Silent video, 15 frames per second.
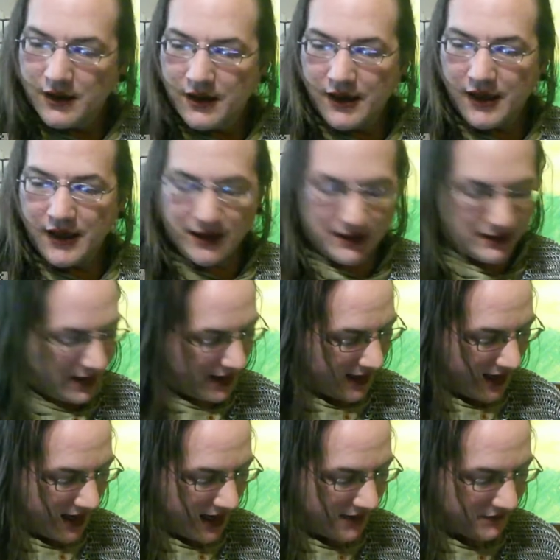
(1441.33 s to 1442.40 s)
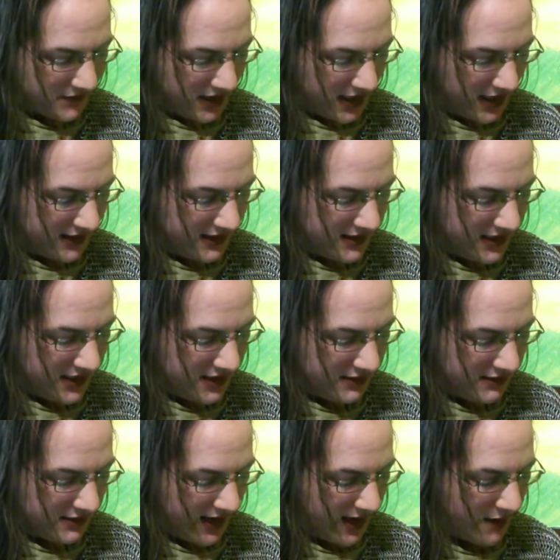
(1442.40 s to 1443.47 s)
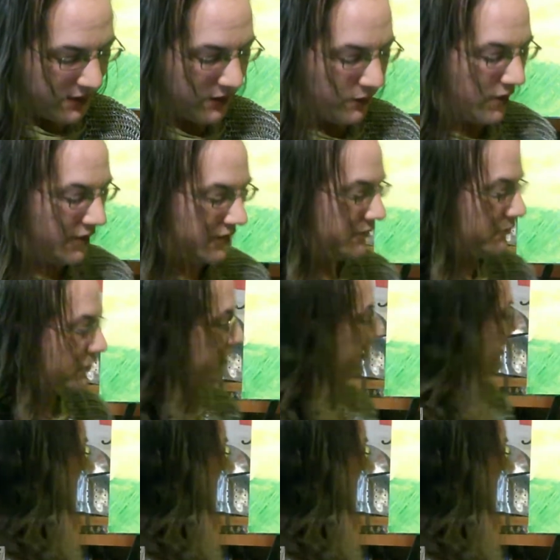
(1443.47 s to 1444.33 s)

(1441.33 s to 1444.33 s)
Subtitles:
And I have an idea how I want to put this